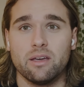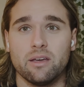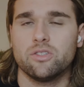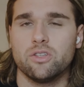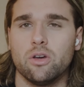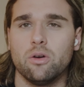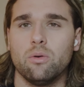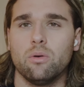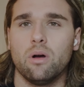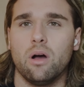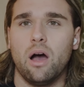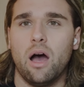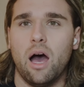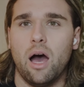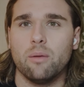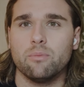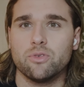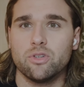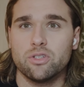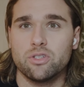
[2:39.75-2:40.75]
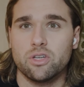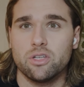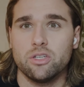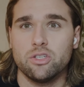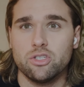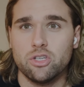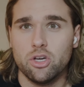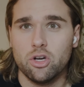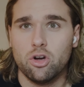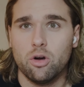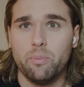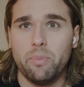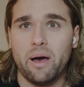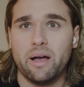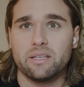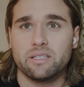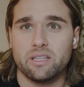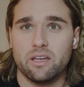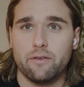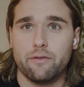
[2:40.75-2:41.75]
So I'm just going to circle
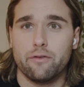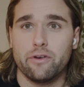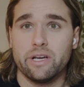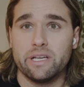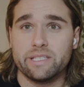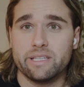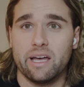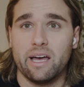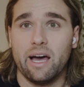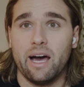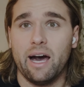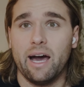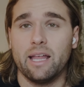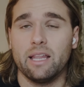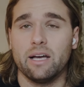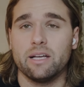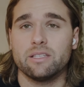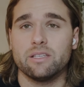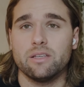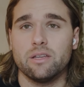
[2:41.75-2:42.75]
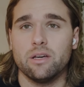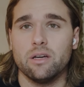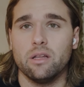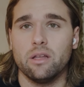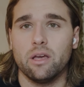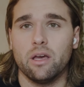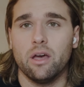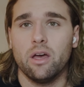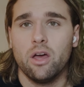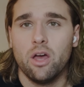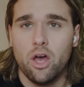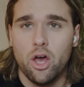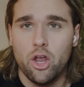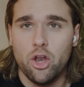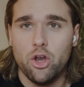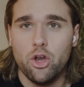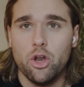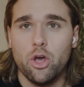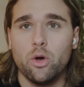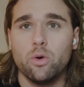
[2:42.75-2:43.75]
back to that phrase that I highlighted earlier,
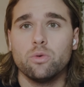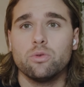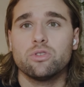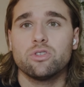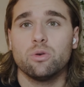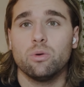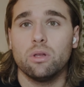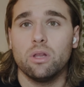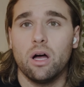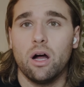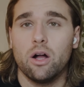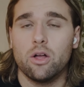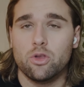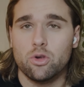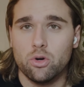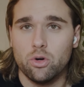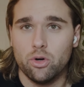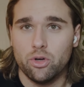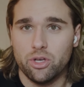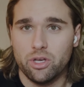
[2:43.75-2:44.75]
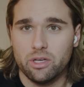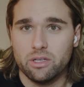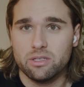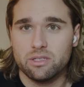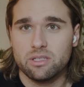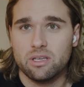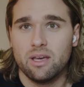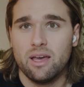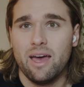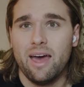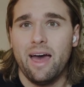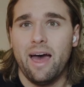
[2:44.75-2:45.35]
known to a large audience.